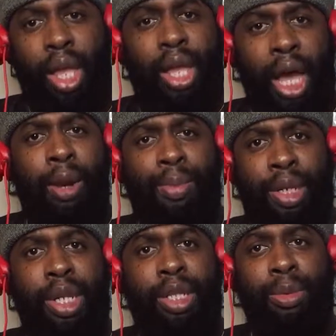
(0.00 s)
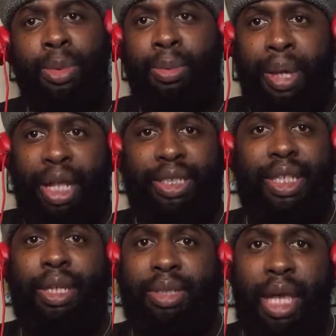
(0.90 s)
Kind of predictable, but at the
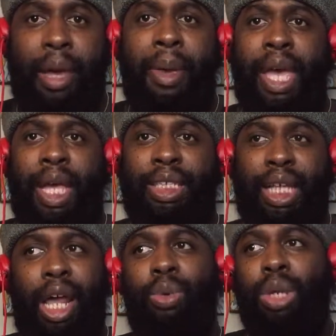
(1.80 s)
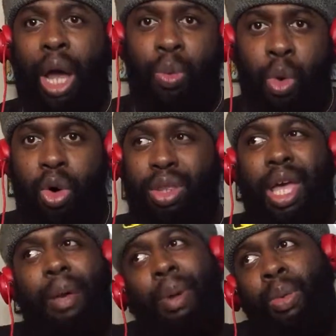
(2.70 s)
same time, it's kind of what I wanted to
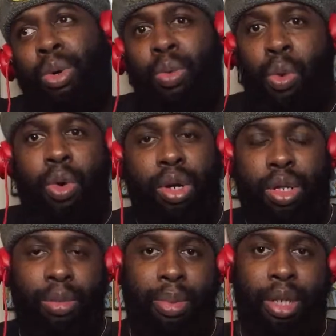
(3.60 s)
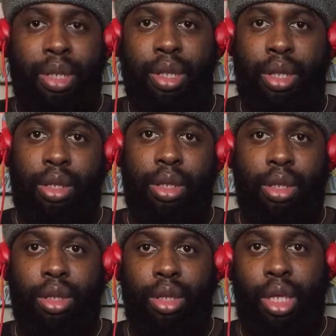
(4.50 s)
happen. I wouldn't want it to be
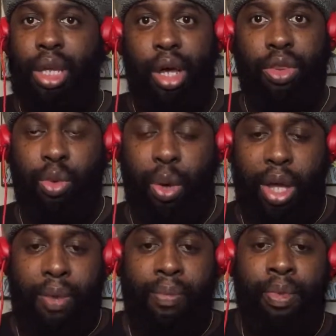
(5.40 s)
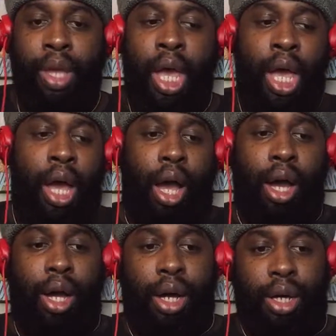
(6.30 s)
the any other way.
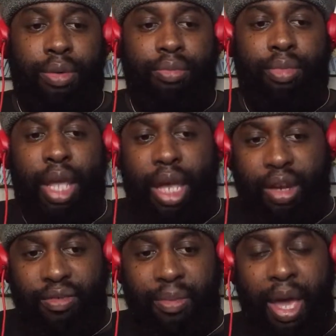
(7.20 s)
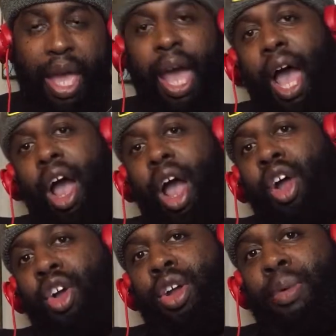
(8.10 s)
Negative Man, I
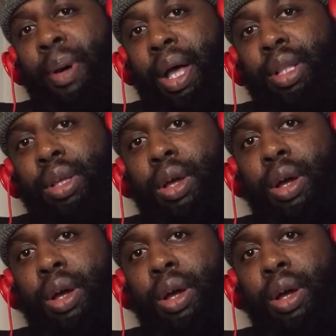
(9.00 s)
heard about